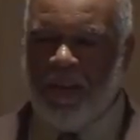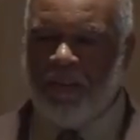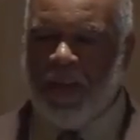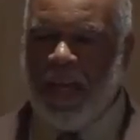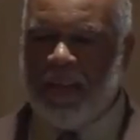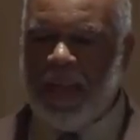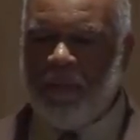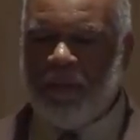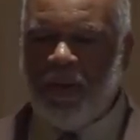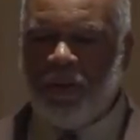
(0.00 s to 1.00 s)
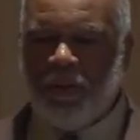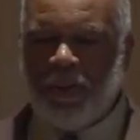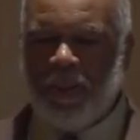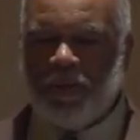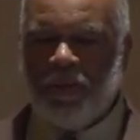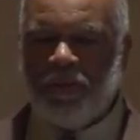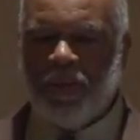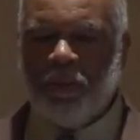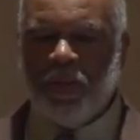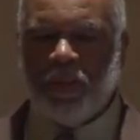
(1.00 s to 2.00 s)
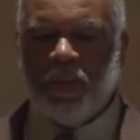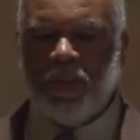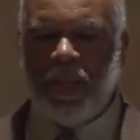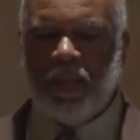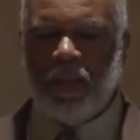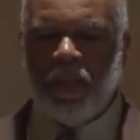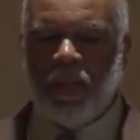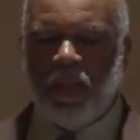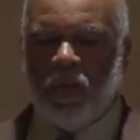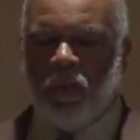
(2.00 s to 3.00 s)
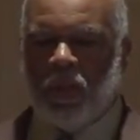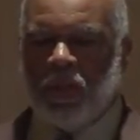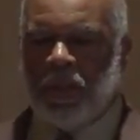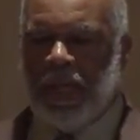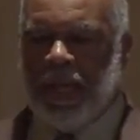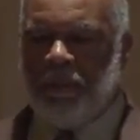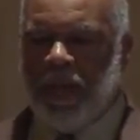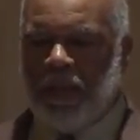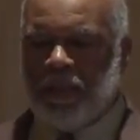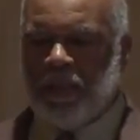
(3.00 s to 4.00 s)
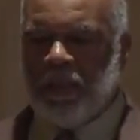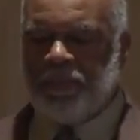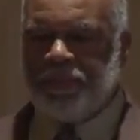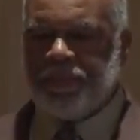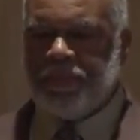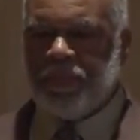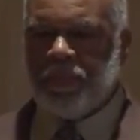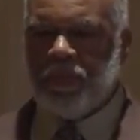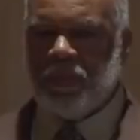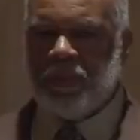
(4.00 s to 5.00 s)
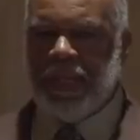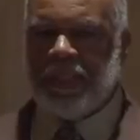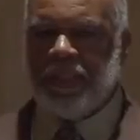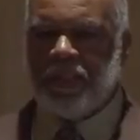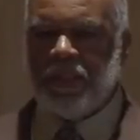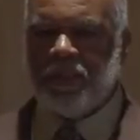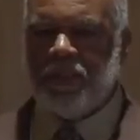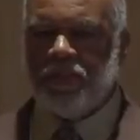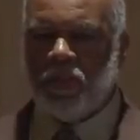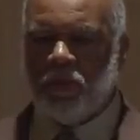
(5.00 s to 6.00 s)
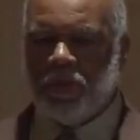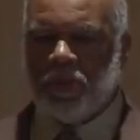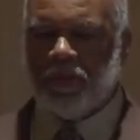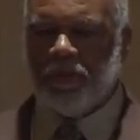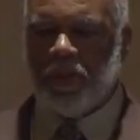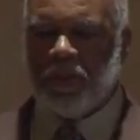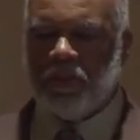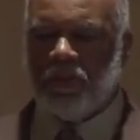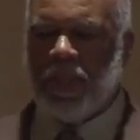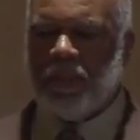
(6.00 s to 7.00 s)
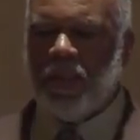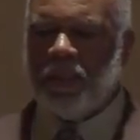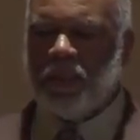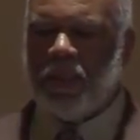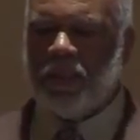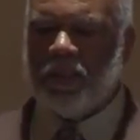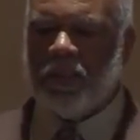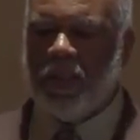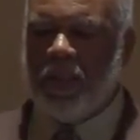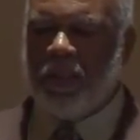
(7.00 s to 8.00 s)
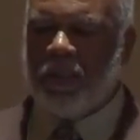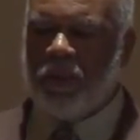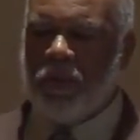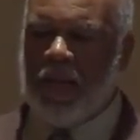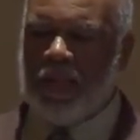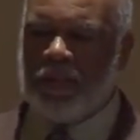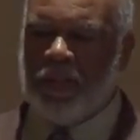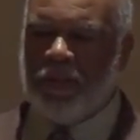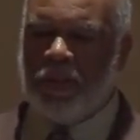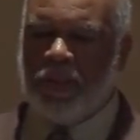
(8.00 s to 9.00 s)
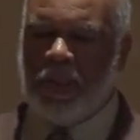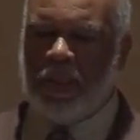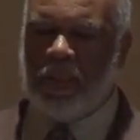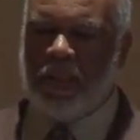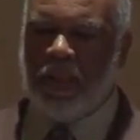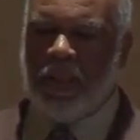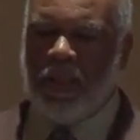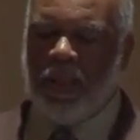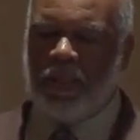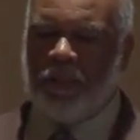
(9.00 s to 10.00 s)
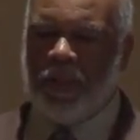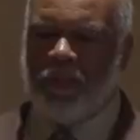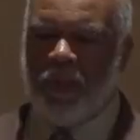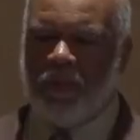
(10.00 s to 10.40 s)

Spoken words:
if I had time I'd run through the history for you, but look at the data, we're looking at about 1964, which is the first civil rights legislation, to 2013 as being